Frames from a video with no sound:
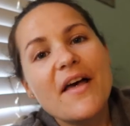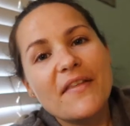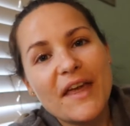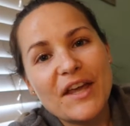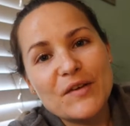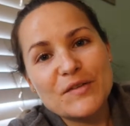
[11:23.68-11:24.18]

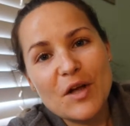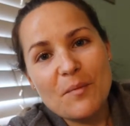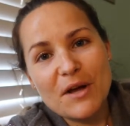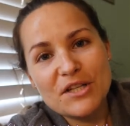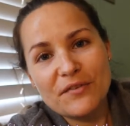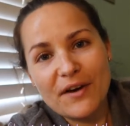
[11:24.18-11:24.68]
Thank you so
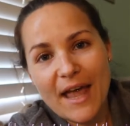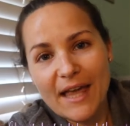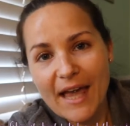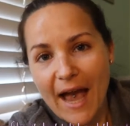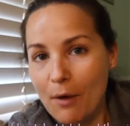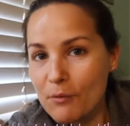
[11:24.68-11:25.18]
much for
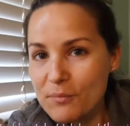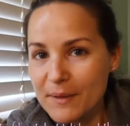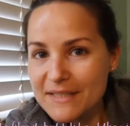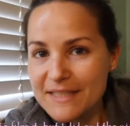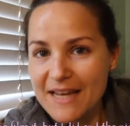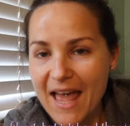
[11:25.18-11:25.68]
hanging out with
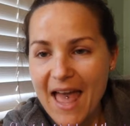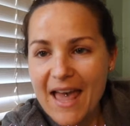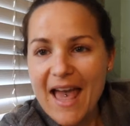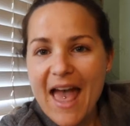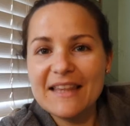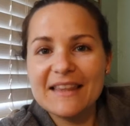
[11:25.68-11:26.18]
me
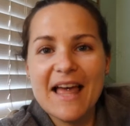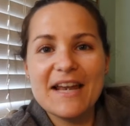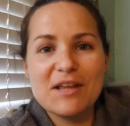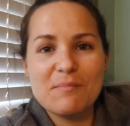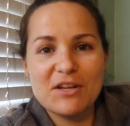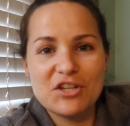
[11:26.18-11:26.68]
today and
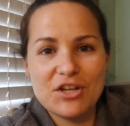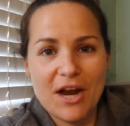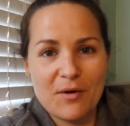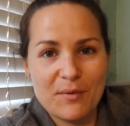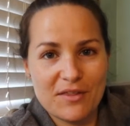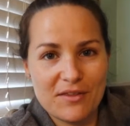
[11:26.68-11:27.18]
letting me
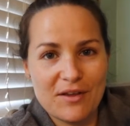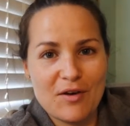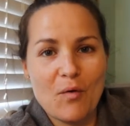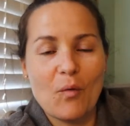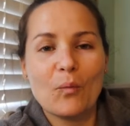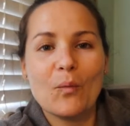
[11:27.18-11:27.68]
share with
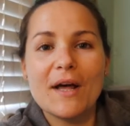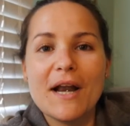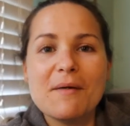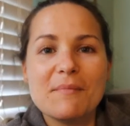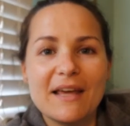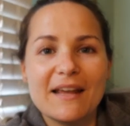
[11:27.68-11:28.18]
you what
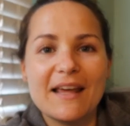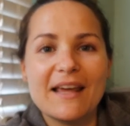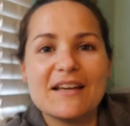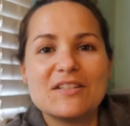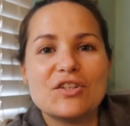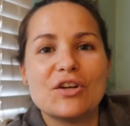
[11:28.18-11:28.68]
I'm
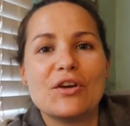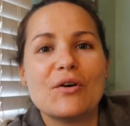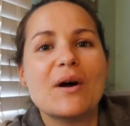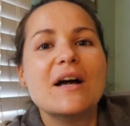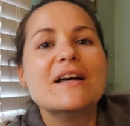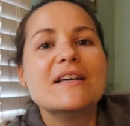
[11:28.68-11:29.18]
eating
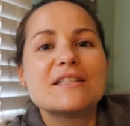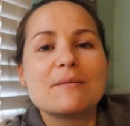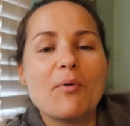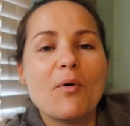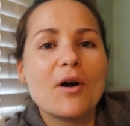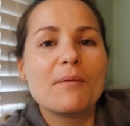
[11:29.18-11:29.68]
to
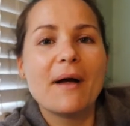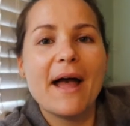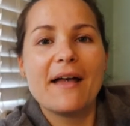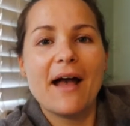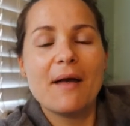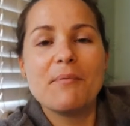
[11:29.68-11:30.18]
support
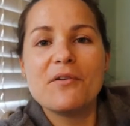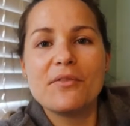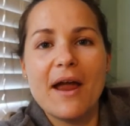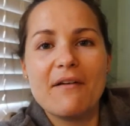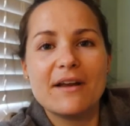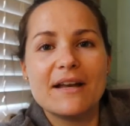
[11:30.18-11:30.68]
my
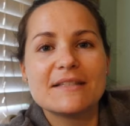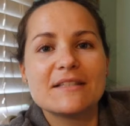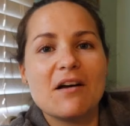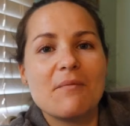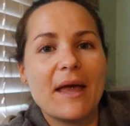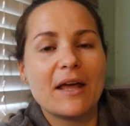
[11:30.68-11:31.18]

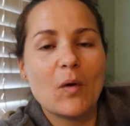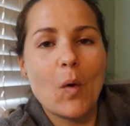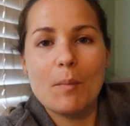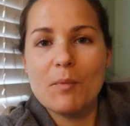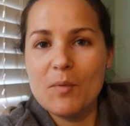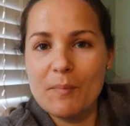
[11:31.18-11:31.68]
hypothyroidism and
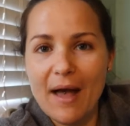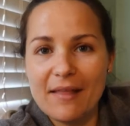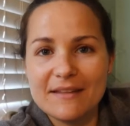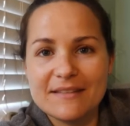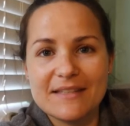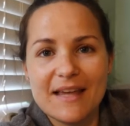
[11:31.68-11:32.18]
hormone
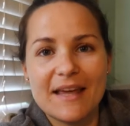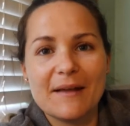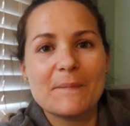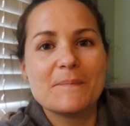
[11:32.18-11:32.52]
balancing